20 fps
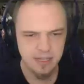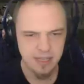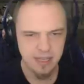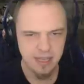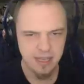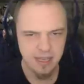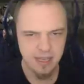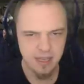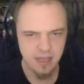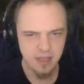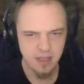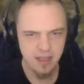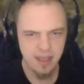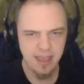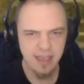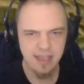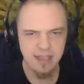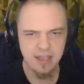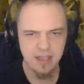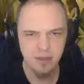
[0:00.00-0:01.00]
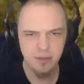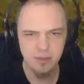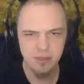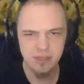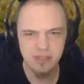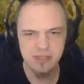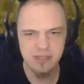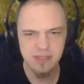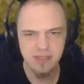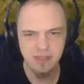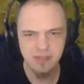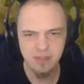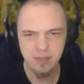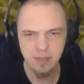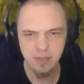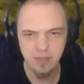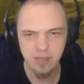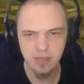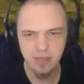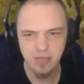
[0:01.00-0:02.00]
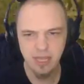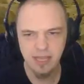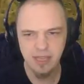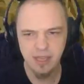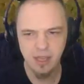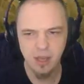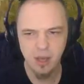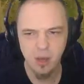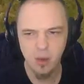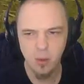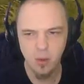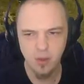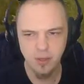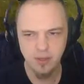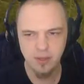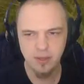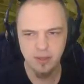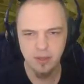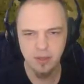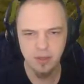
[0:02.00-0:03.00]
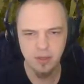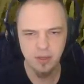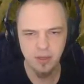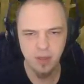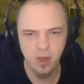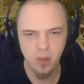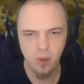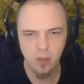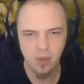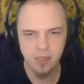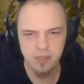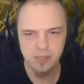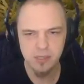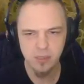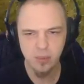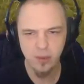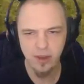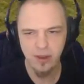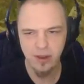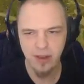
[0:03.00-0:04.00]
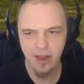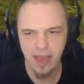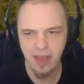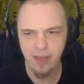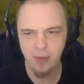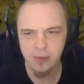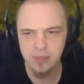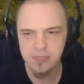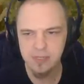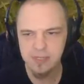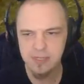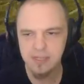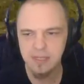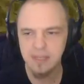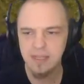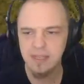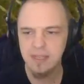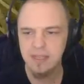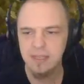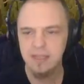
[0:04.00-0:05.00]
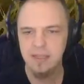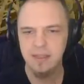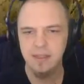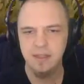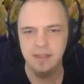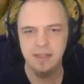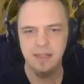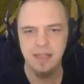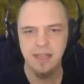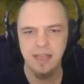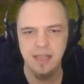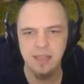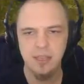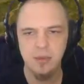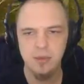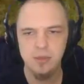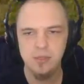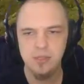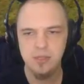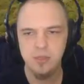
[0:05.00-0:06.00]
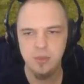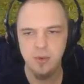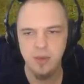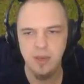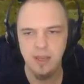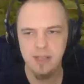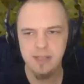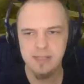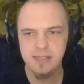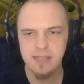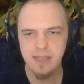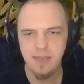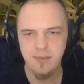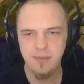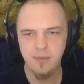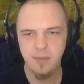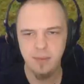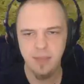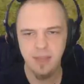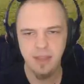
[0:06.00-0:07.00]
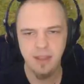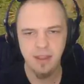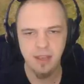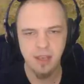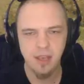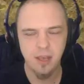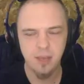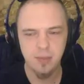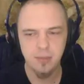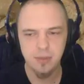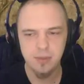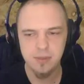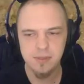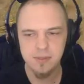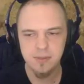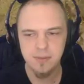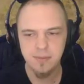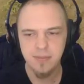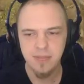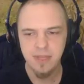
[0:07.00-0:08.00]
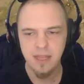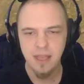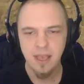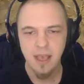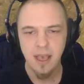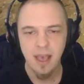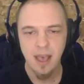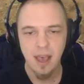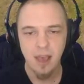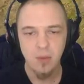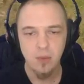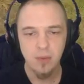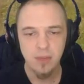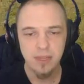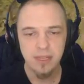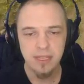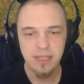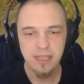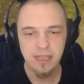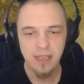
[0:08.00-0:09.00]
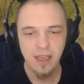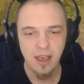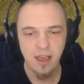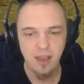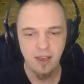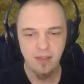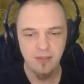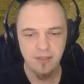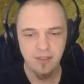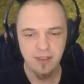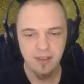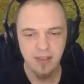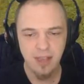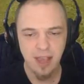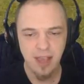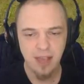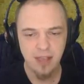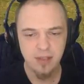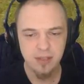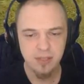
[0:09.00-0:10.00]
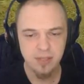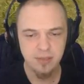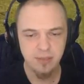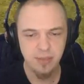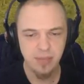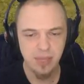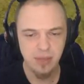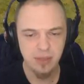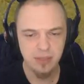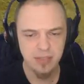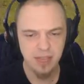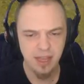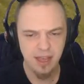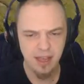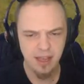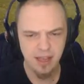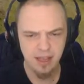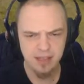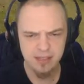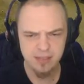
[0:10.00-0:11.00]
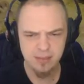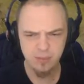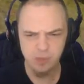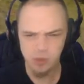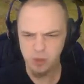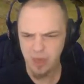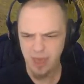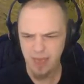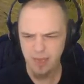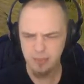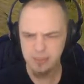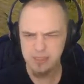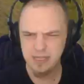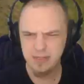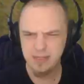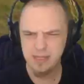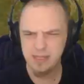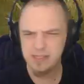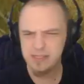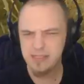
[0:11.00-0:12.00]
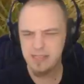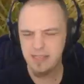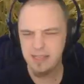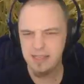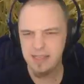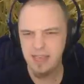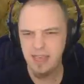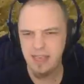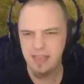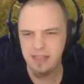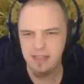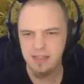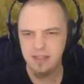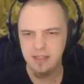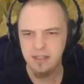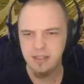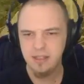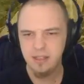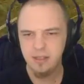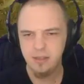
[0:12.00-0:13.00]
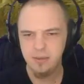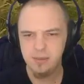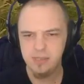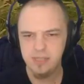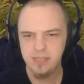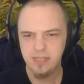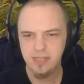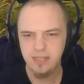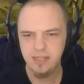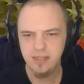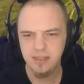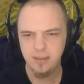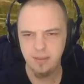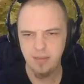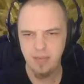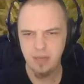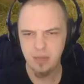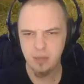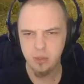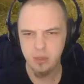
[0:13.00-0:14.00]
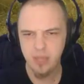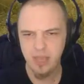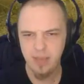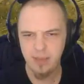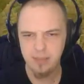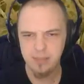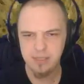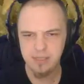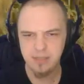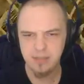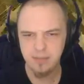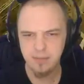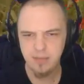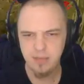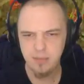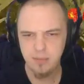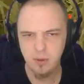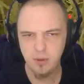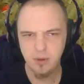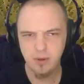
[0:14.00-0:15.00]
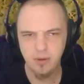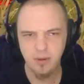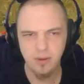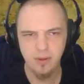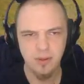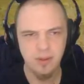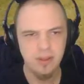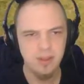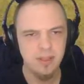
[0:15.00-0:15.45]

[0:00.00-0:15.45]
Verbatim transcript: Yeah, uh, 800 is enough to build like a one a one square house that I used to uh, escape from the helicopters. I really uh, figured out how to build uh, some traps and things like that using the bear traps and people